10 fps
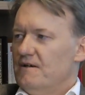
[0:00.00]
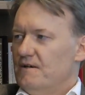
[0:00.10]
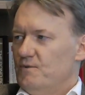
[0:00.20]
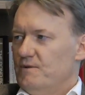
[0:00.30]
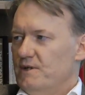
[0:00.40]

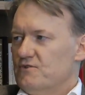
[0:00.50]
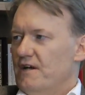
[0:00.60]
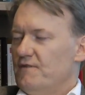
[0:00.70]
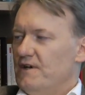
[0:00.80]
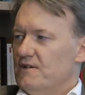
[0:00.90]
we
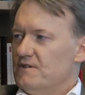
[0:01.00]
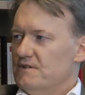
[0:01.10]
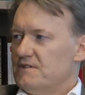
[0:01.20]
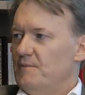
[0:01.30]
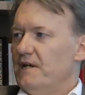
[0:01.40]
try to find
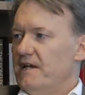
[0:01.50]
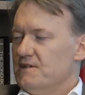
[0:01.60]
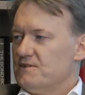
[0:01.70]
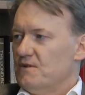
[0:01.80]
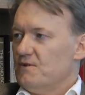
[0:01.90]
double
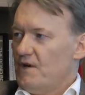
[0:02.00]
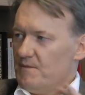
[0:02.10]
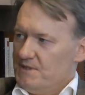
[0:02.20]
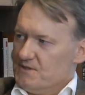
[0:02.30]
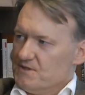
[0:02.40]
A's, so the
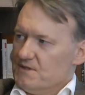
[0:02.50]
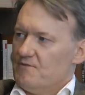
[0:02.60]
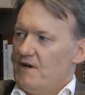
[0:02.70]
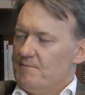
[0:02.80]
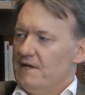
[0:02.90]
right business and the
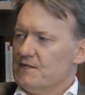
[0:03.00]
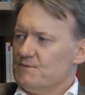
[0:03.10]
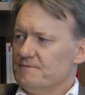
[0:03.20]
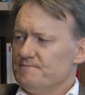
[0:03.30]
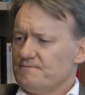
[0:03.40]
right
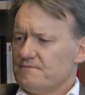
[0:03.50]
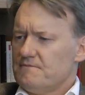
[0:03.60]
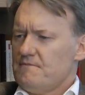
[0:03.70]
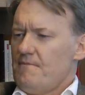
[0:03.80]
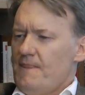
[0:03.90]
management,
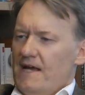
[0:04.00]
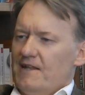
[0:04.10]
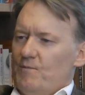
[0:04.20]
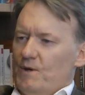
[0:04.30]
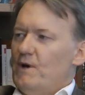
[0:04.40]
and
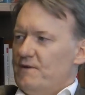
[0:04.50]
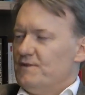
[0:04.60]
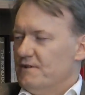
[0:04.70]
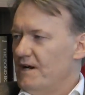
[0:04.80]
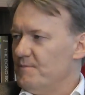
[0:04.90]
then we wait
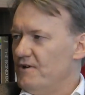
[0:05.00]
for the right